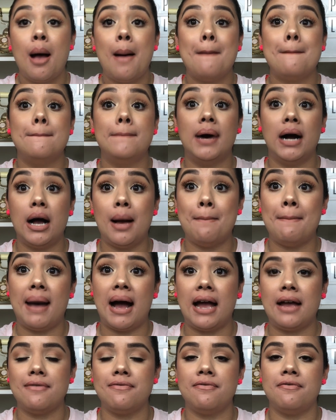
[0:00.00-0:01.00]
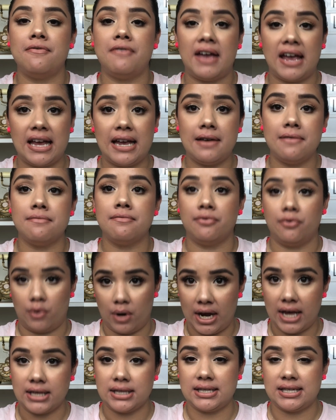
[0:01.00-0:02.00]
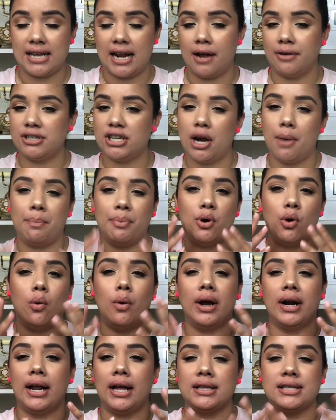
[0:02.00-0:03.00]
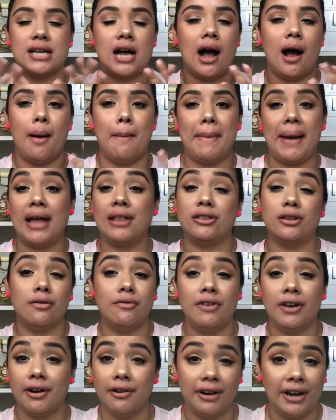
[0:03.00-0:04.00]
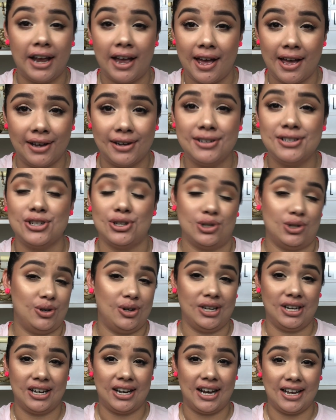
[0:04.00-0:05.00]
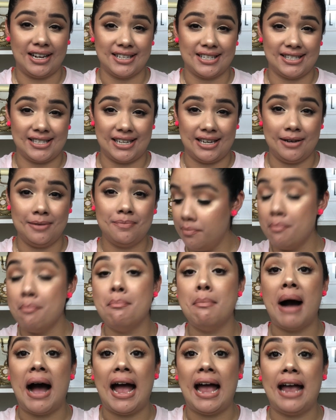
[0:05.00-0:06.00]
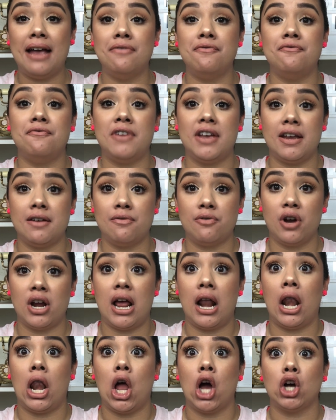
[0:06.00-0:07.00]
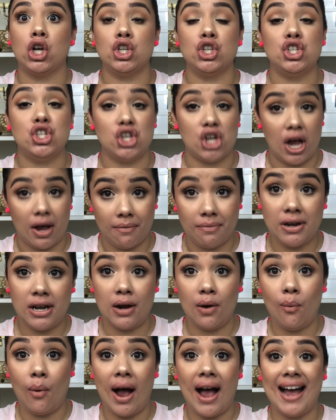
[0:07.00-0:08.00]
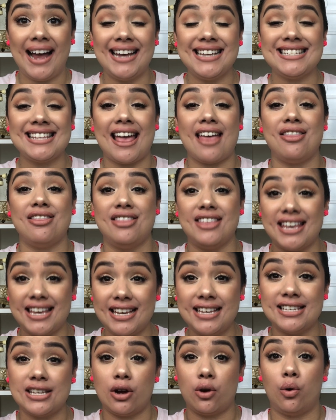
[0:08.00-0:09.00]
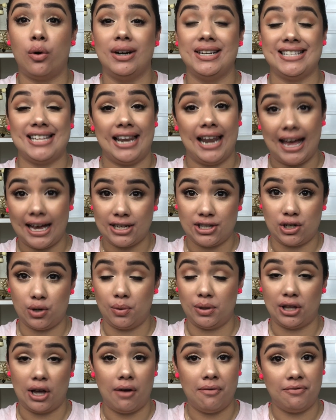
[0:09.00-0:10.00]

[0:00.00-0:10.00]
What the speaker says: But my favorites, and actually I'll put one on top at the very end just so you can kind of see. My favorite longevity wise, and these are going to last you without